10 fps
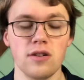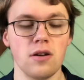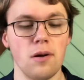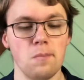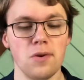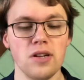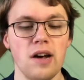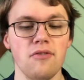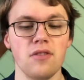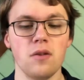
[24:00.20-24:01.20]
to build
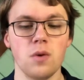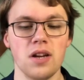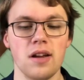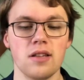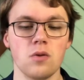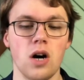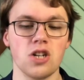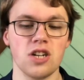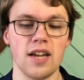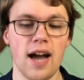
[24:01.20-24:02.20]
off of their win against the
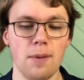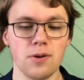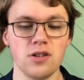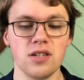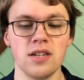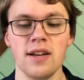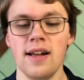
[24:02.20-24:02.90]
Washington Capitals.